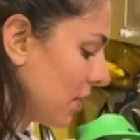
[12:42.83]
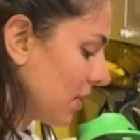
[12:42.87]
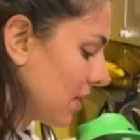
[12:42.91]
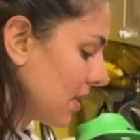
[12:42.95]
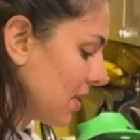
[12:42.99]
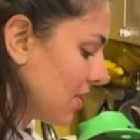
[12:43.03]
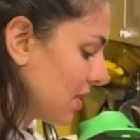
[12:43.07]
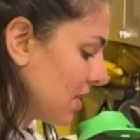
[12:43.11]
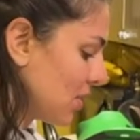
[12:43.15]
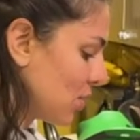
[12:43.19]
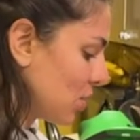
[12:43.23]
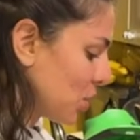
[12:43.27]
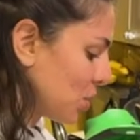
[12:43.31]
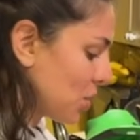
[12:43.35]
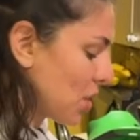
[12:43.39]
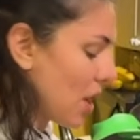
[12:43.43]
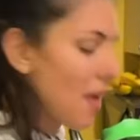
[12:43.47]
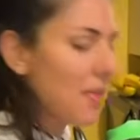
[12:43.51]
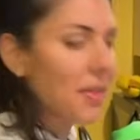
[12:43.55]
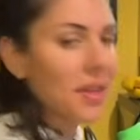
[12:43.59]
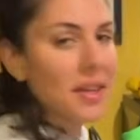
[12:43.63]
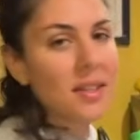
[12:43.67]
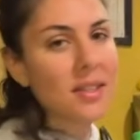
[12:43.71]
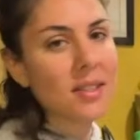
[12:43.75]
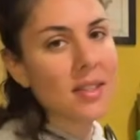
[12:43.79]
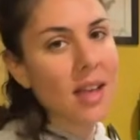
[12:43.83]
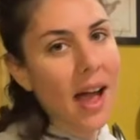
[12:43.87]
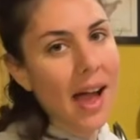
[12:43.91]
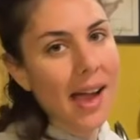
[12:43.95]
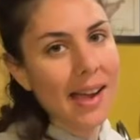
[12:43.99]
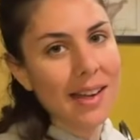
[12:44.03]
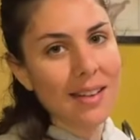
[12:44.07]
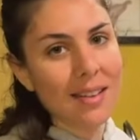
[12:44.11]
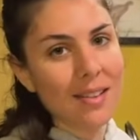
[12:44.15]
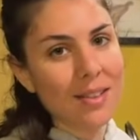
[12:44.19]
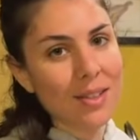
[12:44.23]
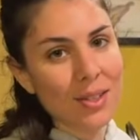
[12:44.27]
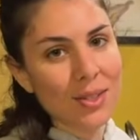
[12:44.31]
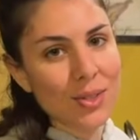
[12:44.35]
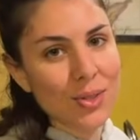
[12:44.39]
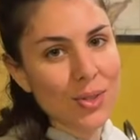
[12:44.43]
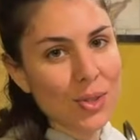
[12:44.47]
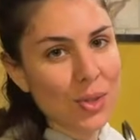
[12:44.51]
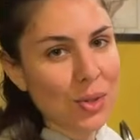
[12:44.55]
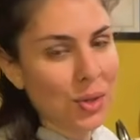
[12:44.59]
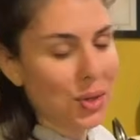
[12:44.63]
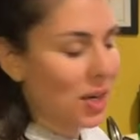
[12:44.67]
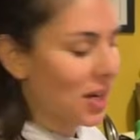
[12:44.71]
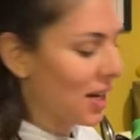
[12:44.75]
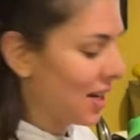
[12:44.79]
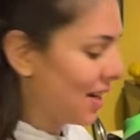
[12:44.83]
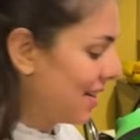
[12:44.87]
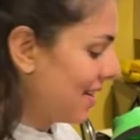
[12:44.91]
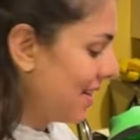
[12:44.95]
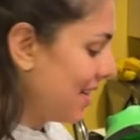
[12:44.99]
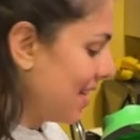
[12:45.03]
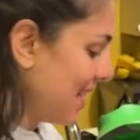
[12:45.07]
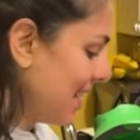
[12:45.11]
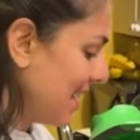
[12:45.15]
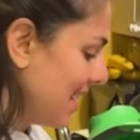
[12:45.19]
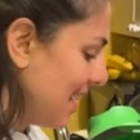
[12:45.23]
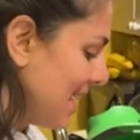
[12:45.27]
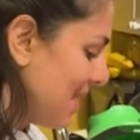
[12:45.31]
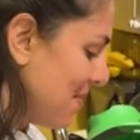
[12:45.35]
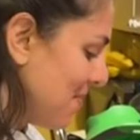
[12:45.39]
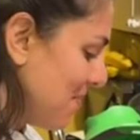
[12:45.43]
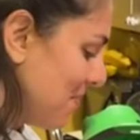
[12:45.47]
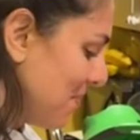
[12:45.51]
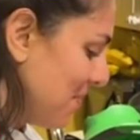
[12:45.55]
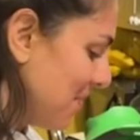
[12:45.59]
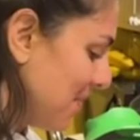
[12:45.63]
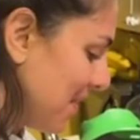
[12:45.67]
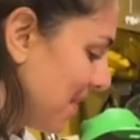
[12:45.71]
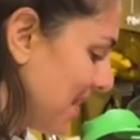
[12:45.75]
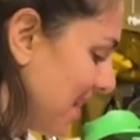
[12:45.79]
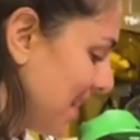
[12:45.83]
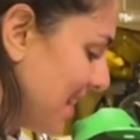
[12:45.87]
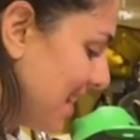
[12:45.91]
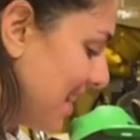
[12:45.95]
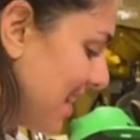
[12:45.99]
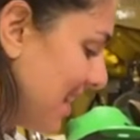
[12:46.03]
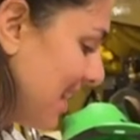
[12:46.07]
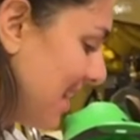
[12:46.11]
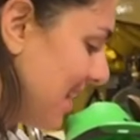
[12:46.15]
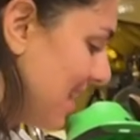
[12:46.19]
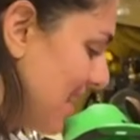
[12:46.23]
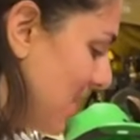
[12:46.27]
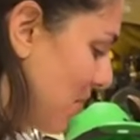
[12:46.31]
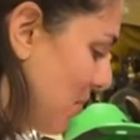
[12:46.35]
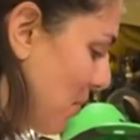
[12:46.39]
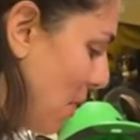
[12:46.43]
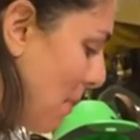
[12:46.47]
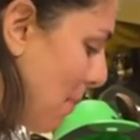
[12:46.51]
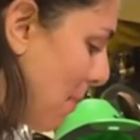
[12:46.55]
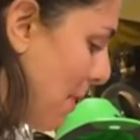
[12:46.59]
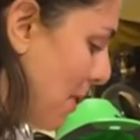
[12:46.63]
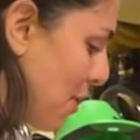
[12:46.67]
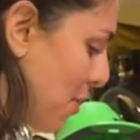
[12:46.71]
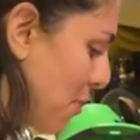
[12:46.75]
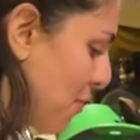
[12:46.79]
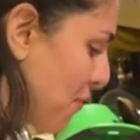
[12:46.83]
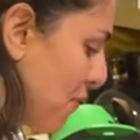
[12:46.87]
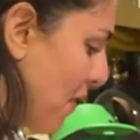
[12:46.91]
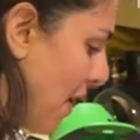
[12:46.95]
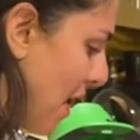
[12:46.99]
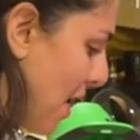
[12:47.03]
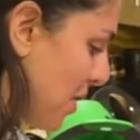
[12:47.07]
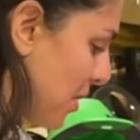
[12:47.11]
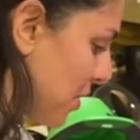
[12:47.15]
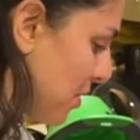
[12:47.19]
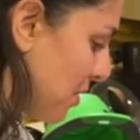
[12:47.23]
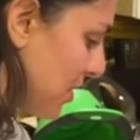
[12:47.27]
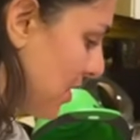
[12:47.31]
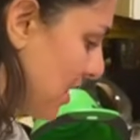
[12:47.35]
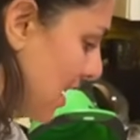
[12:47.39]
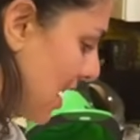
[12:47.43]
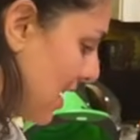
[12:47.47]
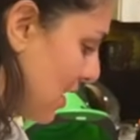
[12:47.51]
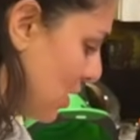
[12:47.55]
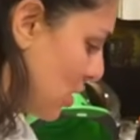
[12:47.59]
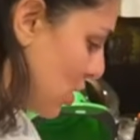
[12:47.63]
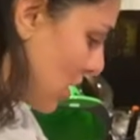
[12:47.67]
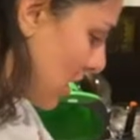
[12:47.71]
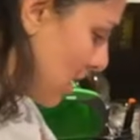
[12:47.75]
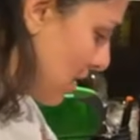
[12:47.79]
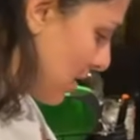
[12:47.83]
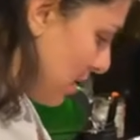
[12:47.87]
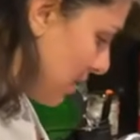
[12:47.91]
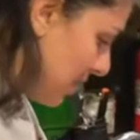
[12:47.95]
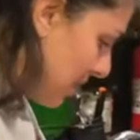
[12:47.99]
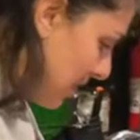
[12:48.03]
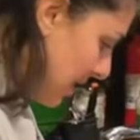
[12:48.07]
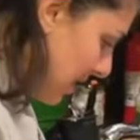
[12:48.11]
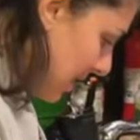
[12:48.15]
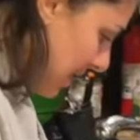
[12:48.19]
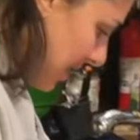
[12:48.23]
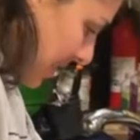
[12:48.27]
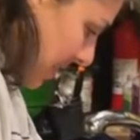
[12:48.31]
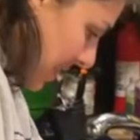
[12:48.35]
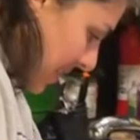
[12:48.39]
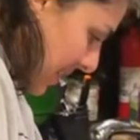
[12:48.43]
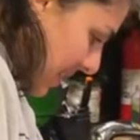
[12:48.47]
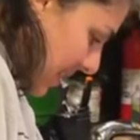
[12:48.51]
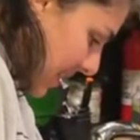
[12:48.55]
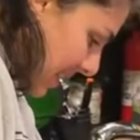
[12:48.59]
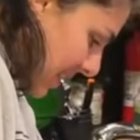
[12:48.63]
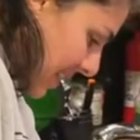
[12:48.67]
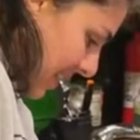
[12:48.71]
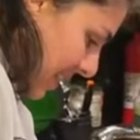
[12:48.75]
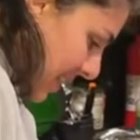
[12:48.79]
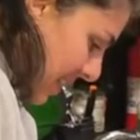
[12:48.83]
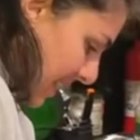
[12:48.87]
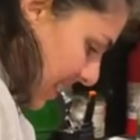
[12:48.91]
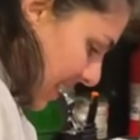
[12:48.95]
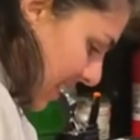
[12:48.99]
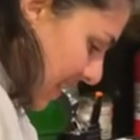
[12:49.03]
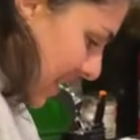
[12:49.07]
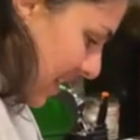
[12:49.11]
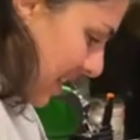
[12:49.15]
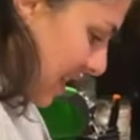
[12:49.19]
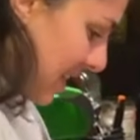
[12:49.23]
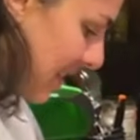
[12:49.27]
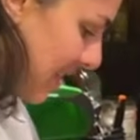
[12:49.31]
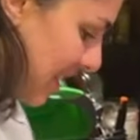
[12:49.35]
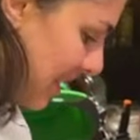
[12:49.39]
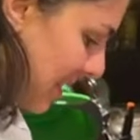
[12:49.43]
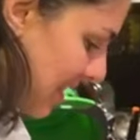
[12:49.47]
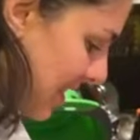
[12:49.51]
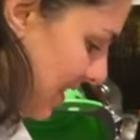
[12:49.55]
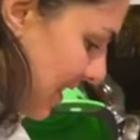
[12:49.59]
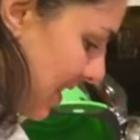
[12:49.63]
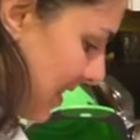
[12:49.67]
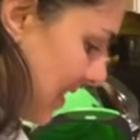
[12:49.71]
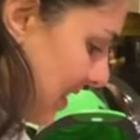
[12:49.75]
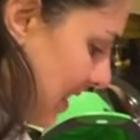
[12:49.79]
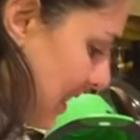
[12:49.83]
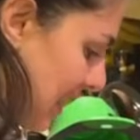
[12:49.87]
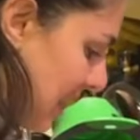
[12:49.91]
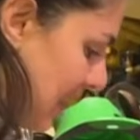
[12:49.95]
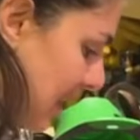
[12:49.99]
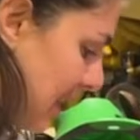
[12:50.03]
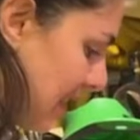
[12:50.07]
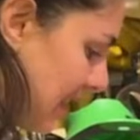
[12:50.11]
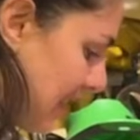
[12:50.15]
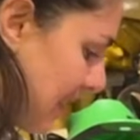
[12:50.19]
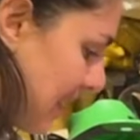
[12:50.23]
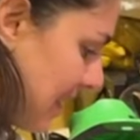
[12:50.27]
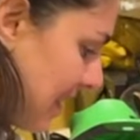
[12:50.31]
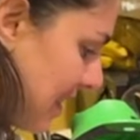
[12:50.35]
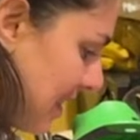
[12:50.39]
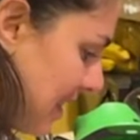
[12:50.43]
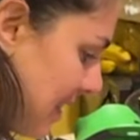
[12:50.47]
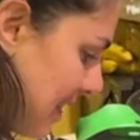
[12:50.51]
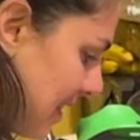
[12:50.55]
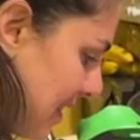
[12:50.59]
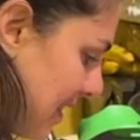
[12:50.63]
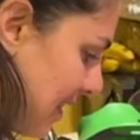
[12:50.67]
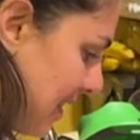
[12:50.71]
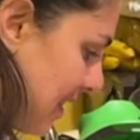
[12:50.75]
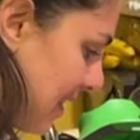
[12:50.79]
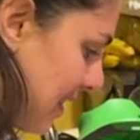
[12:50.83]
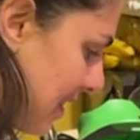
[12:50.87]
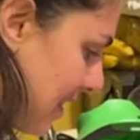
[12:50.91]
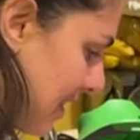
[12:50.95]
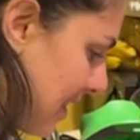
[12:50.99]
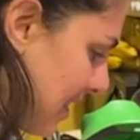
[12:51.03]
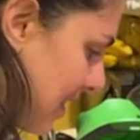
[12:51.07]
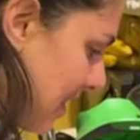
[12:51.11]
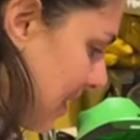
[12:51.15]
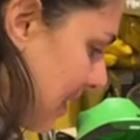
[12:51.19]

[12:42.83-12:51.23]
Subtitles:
It's a strange business model, yeah. Parks on the side of the road and has like a sign in the truck that he lives out of, and he's like, knife sharpening,